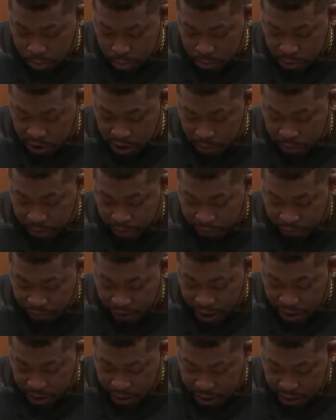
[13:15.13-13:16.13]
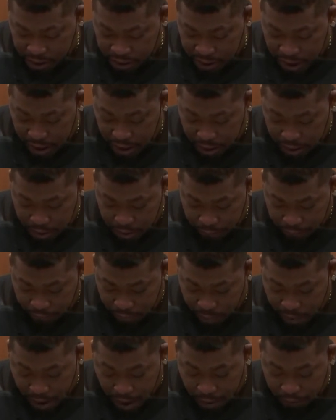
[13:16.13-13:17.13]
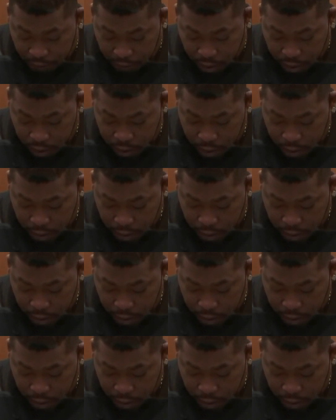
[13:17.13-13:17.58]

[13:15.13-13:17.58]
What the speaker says: to prevent this thing from ever,